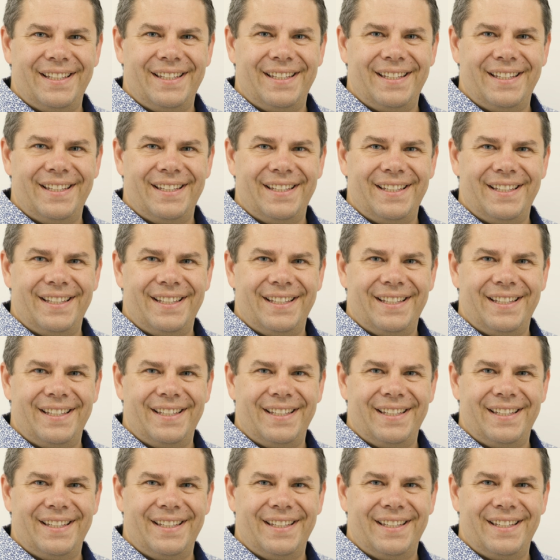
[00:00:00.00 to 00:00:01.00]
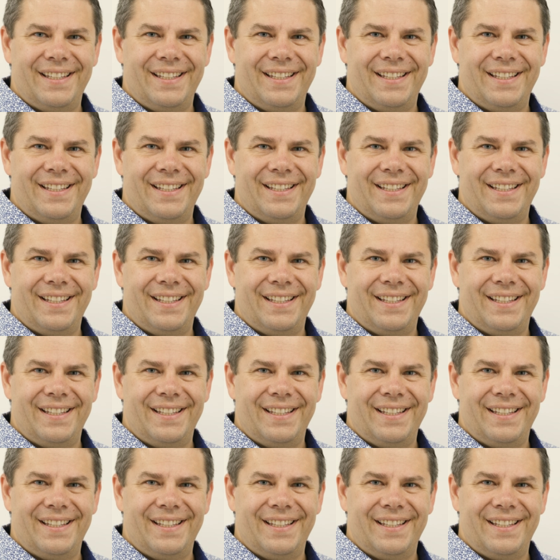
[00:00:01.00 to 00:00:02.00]

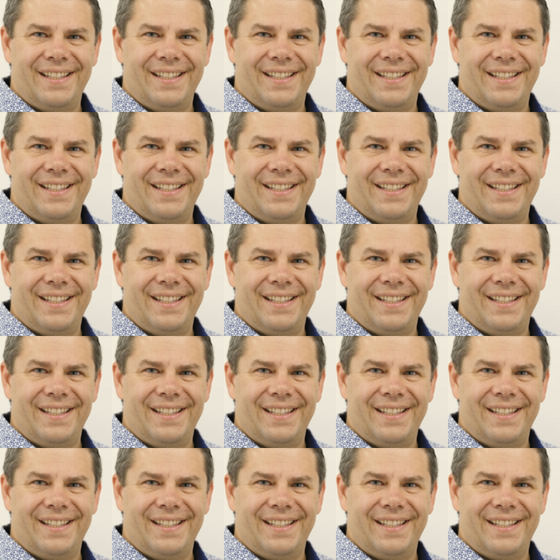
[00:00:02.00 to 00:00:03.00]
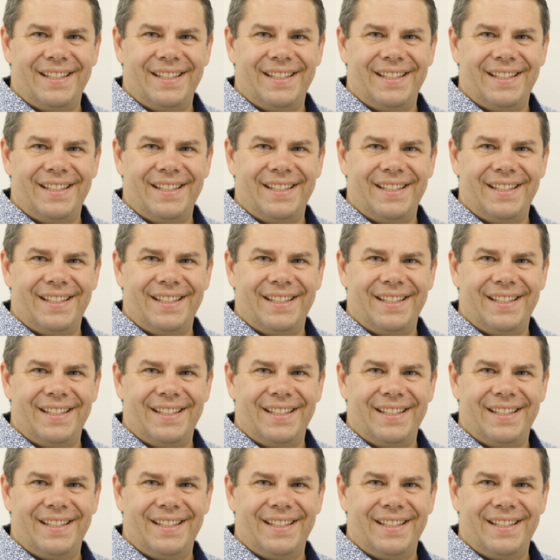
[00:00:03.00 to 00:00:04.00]

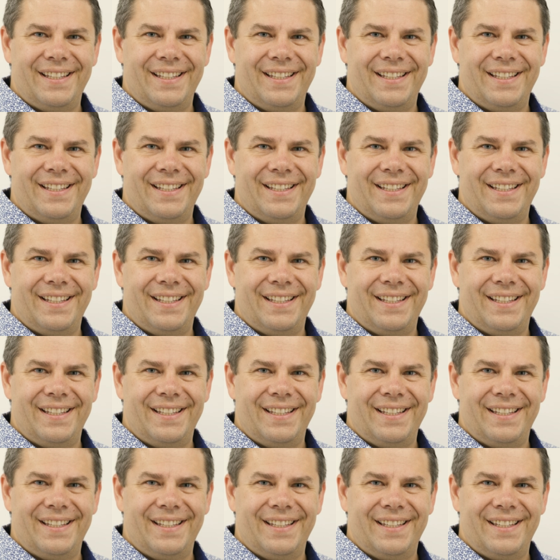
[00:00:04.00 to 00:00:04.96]
The face doesn't move, so there is nothing to read.